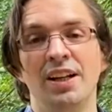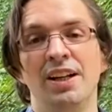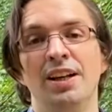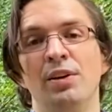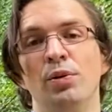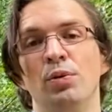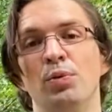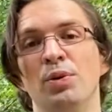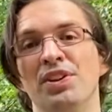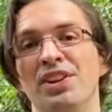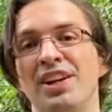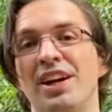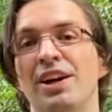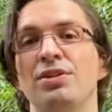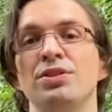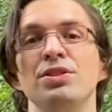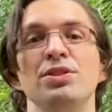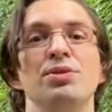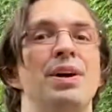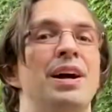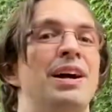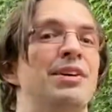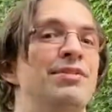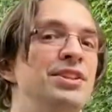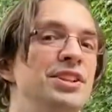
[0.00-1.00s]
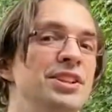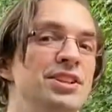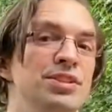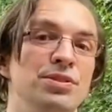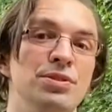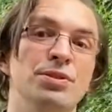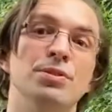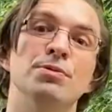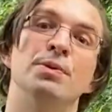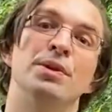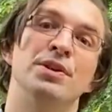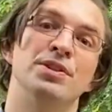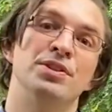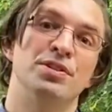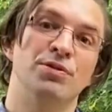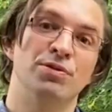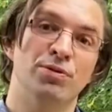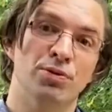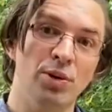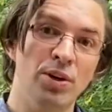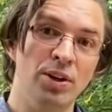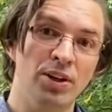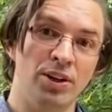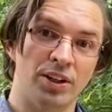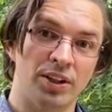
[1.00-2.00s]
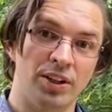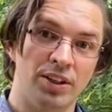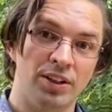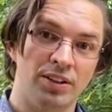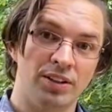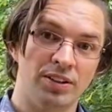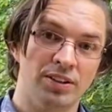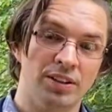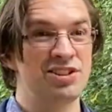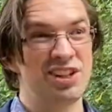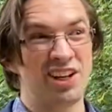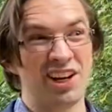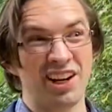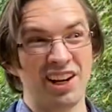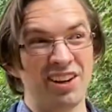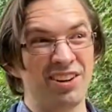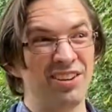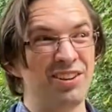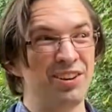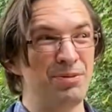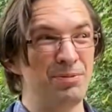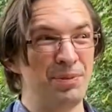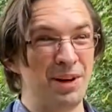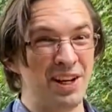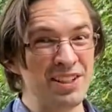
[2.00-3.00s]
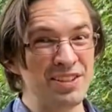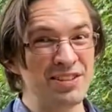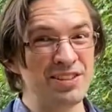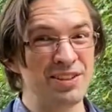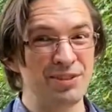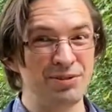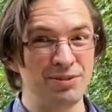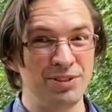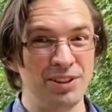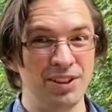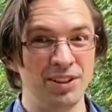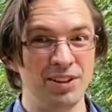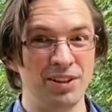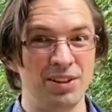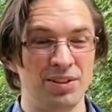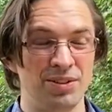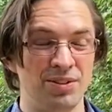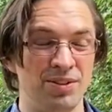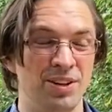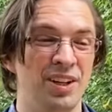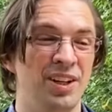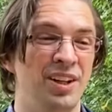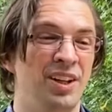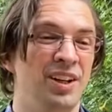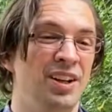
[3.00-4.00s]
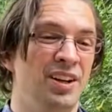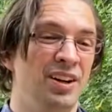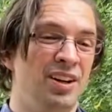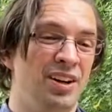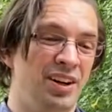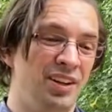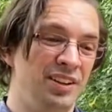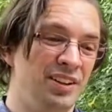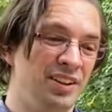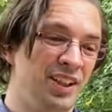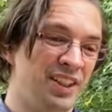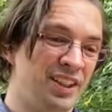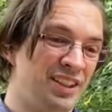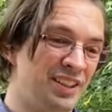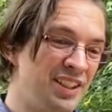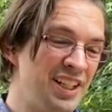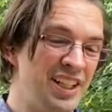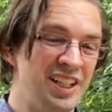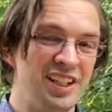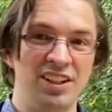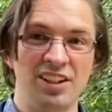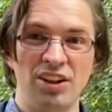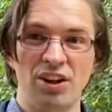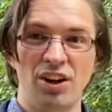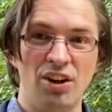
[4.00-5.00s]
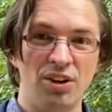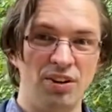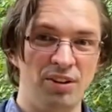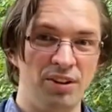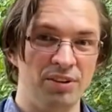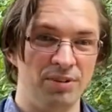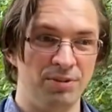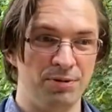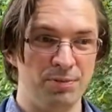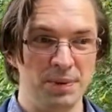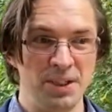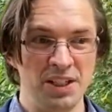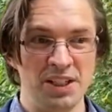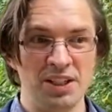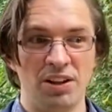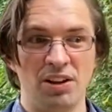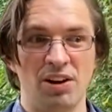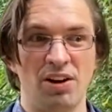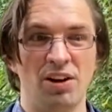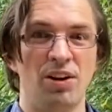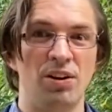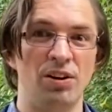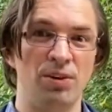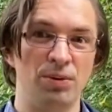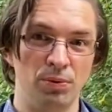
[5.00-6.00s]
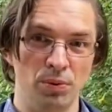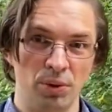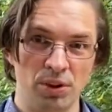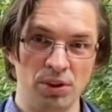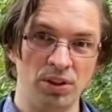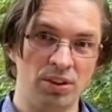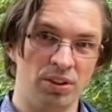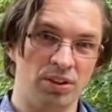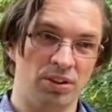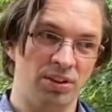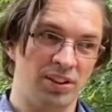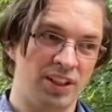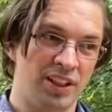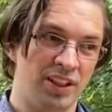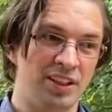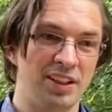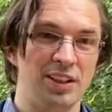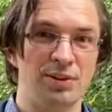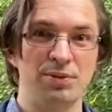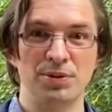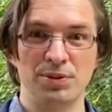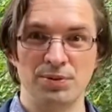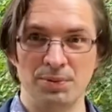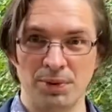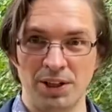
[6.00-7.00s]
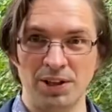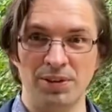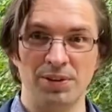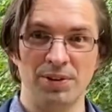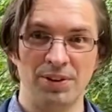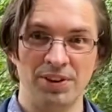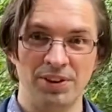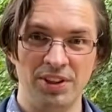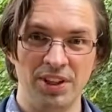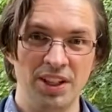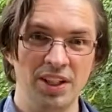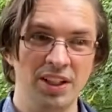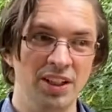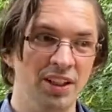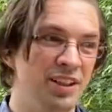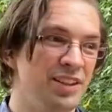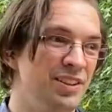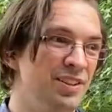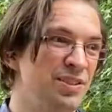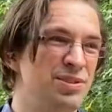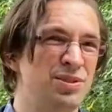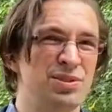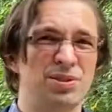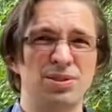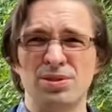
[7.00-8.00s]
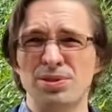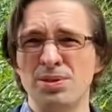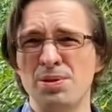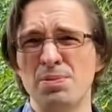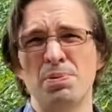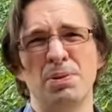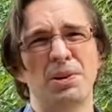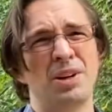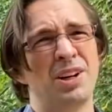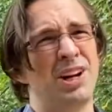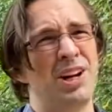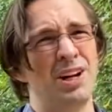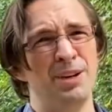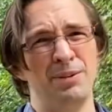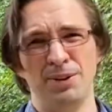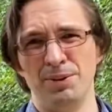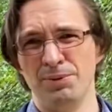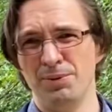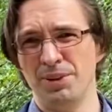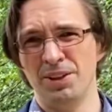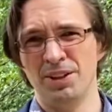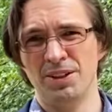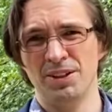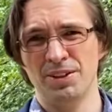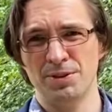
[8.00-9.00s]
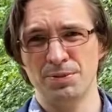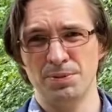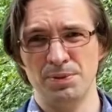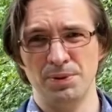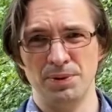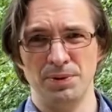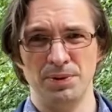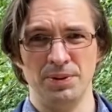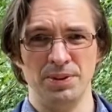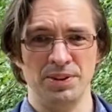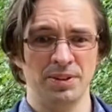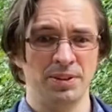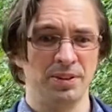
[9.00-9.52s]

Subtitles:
without you having to do a bunch of work. Check out our mindset video on like letting go of being a hard worker. Like that was my whole thing, and it's super common among entrepreneurs.